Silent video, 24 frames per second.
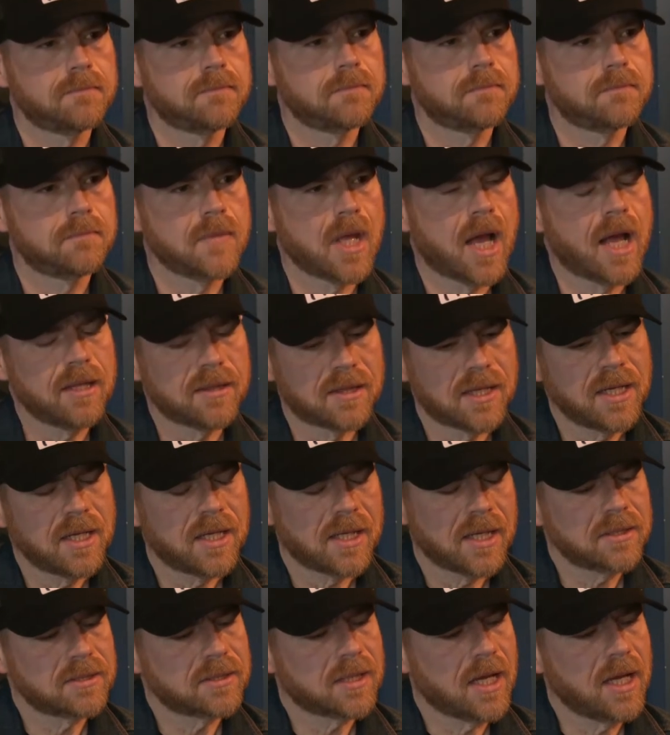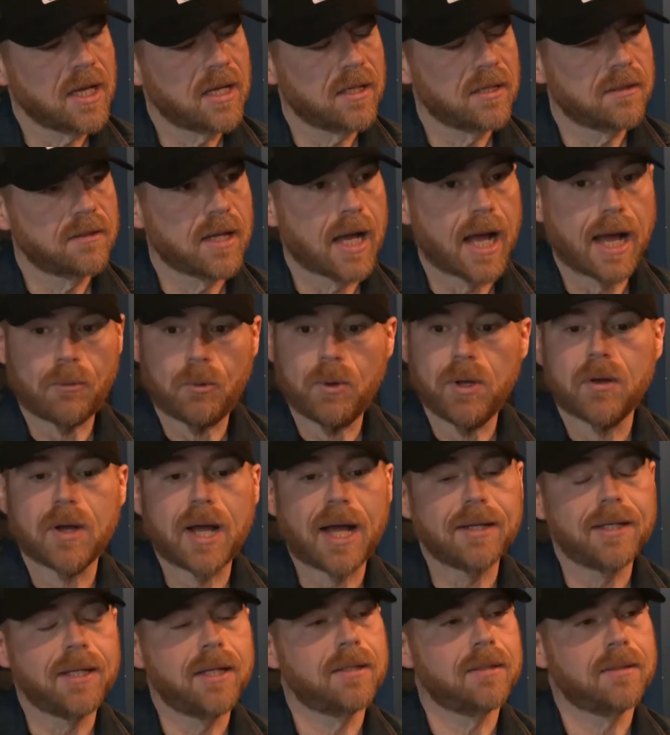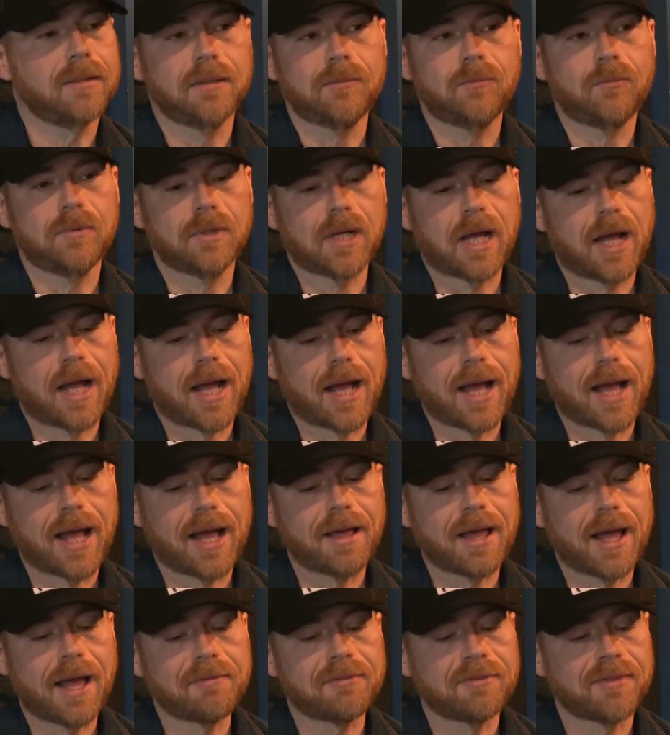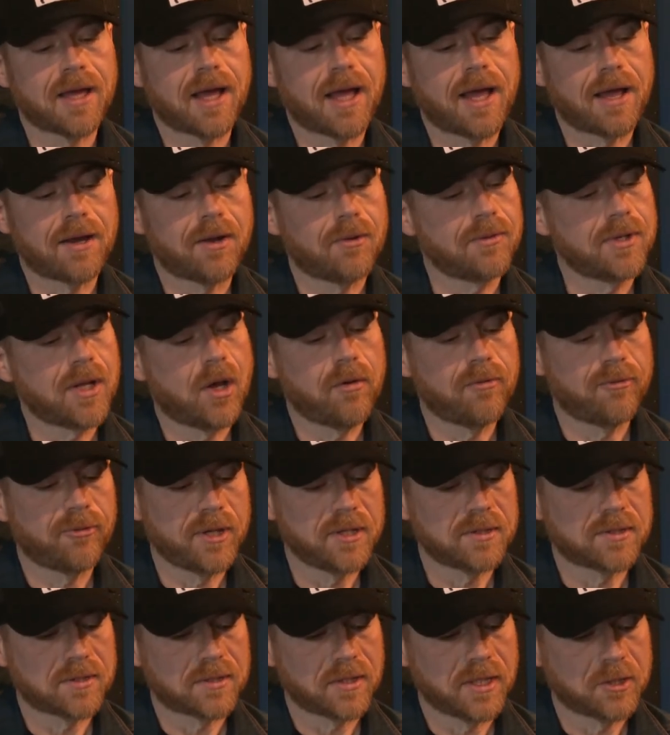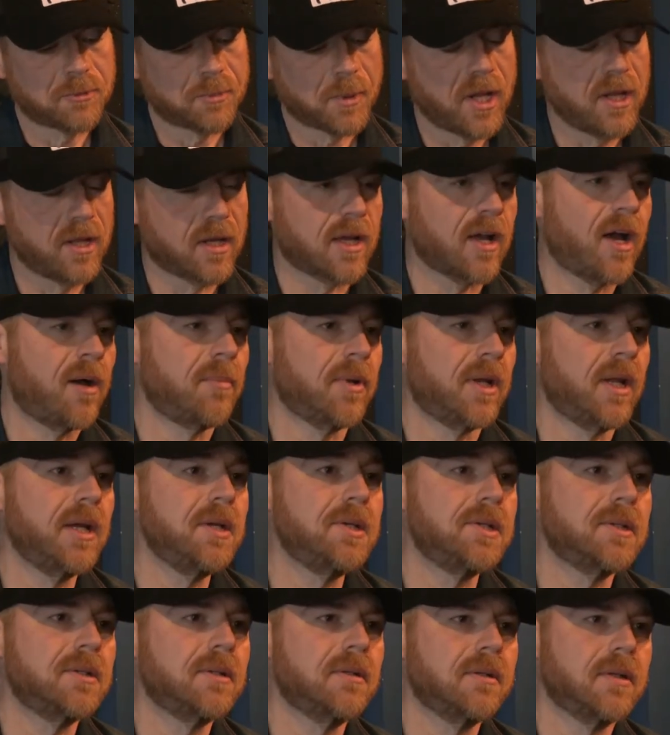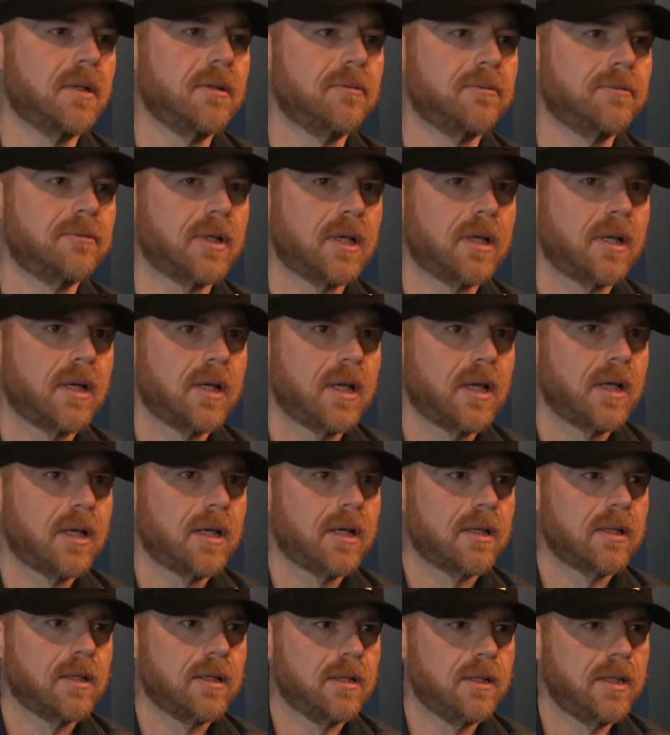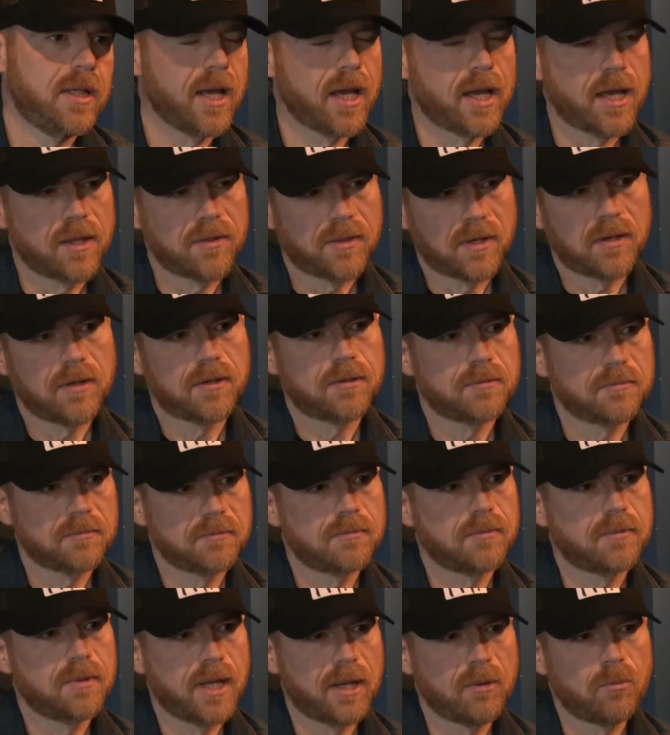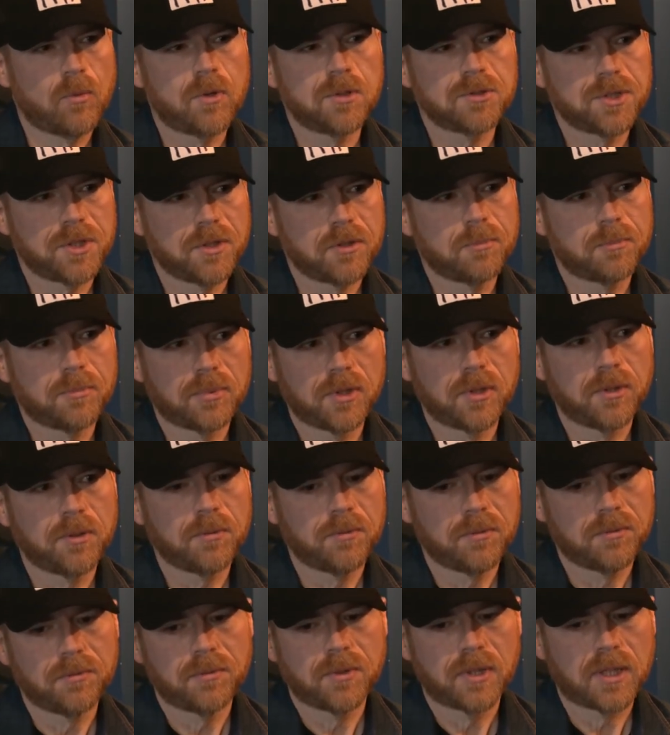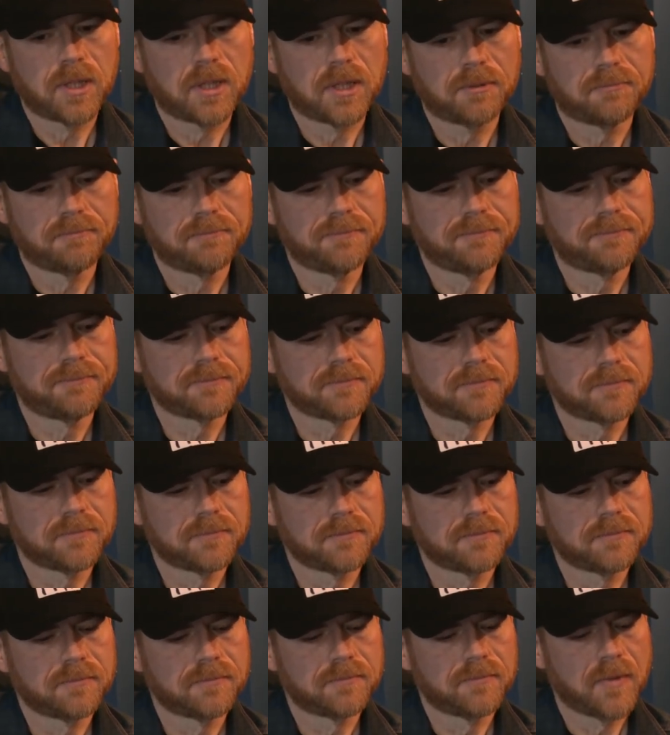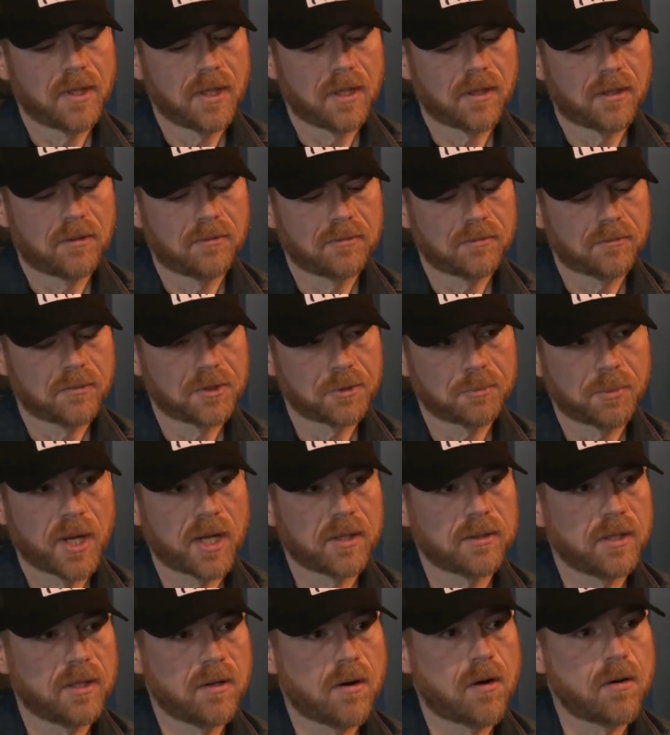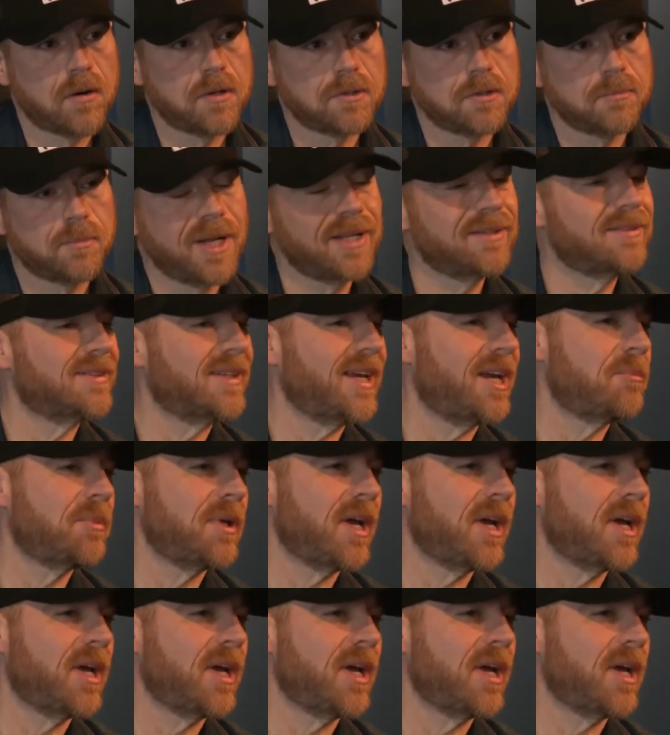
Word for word: saying. I think it's kind of well. I didn't. I, I, I don't know if it's it's probably a combination of yeah they're they want you to, uh, you know respect the artist, but at the same